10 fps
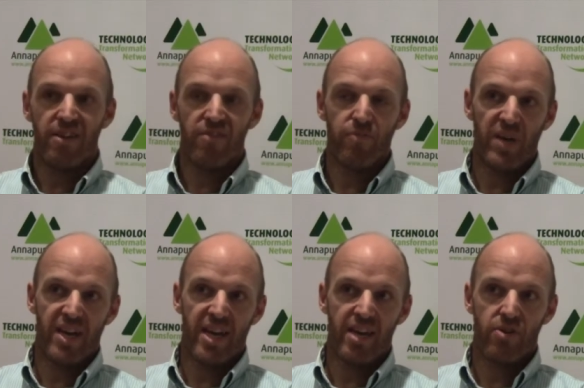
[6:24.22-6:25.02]
it off
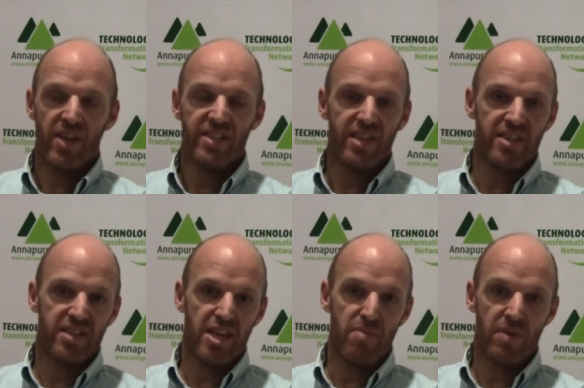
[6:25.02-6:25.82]
by creating a
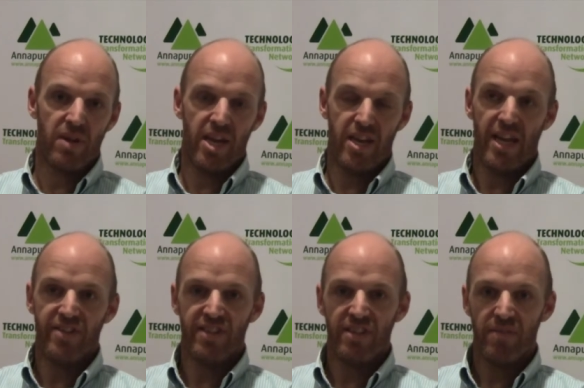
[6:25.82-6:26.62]
team in
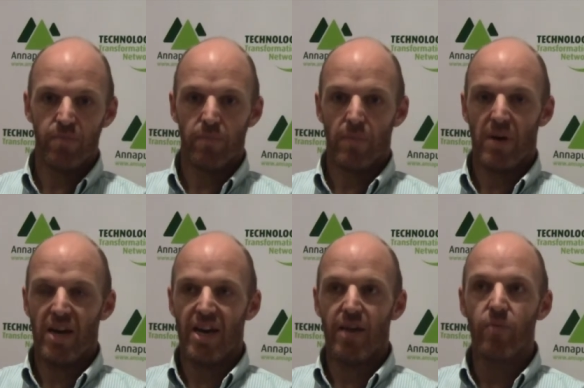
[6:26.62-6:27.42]
London.
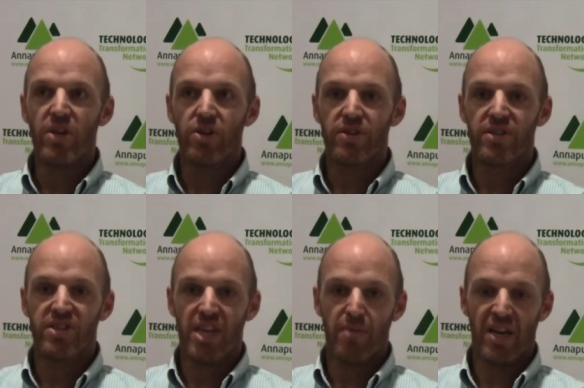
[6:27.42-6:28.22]
We got the
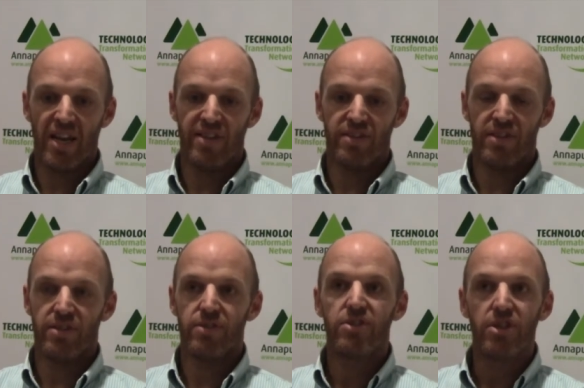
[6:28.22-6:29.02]
team in
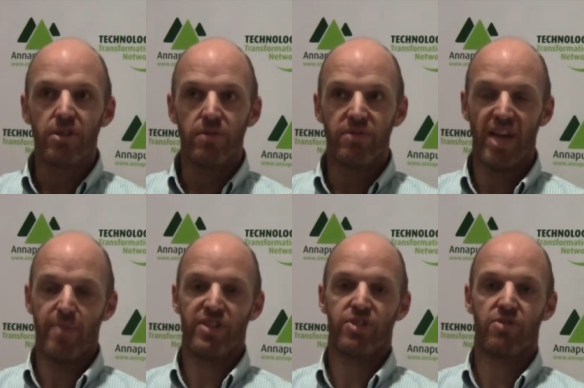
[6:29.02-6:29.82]
London to
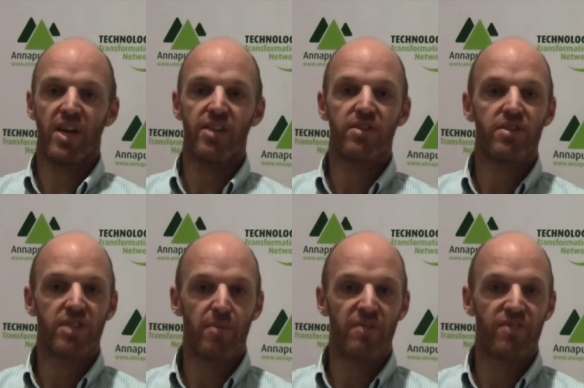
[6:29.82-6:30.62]
demonstrate
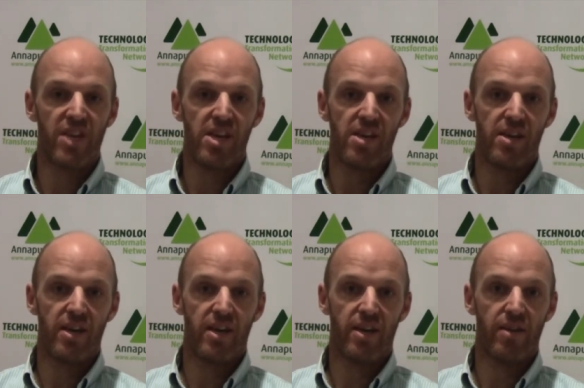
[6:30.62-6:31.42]
some of
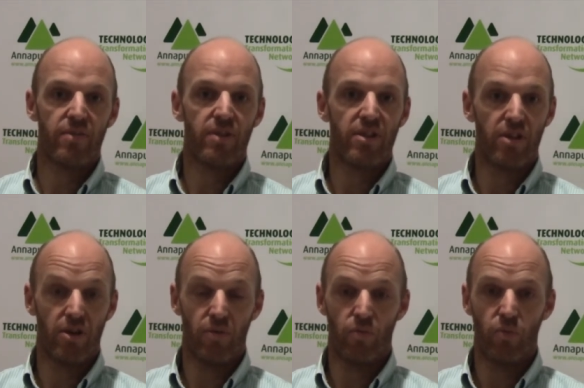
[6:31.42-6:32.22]
the
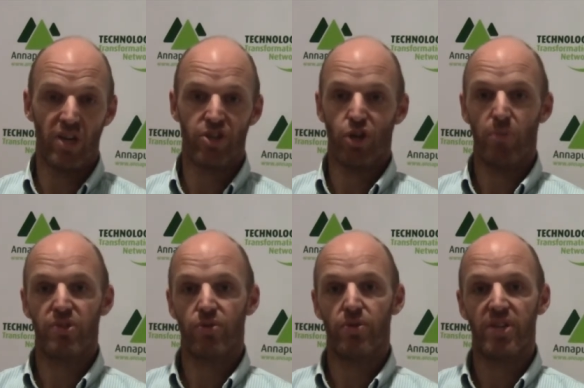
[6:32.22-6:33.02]

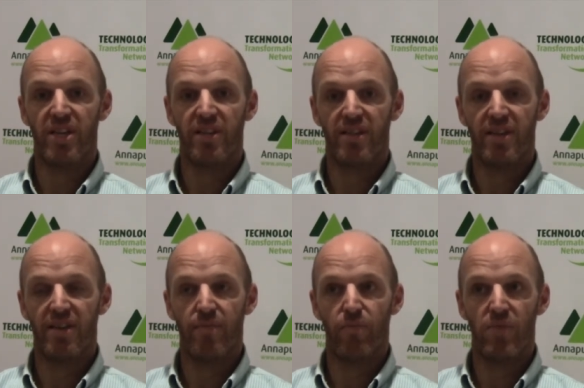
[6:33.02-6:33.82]
workshops or
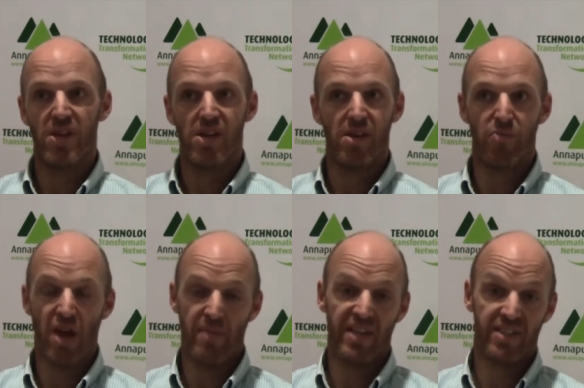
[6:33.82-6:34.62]
the
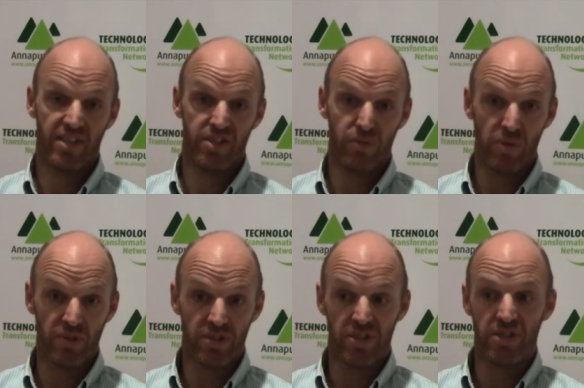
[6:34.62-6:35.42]
brown bag sessions we
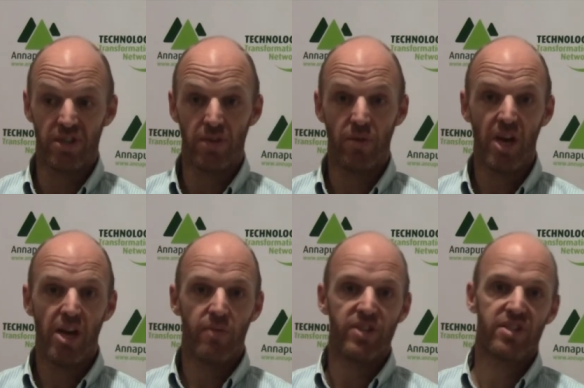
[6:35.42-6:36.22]
wanted to do.
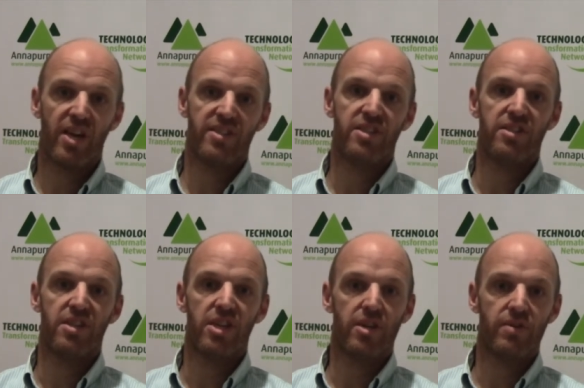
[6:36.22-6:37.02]
We started
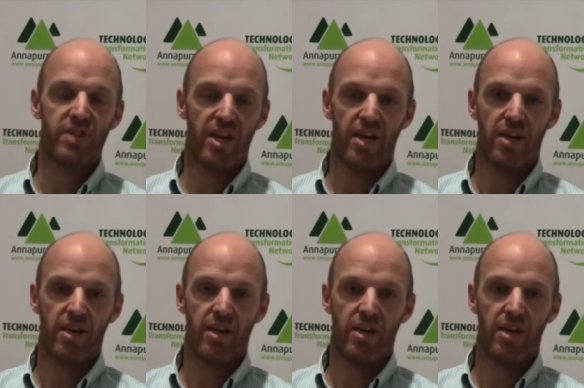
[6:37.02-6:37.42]
to use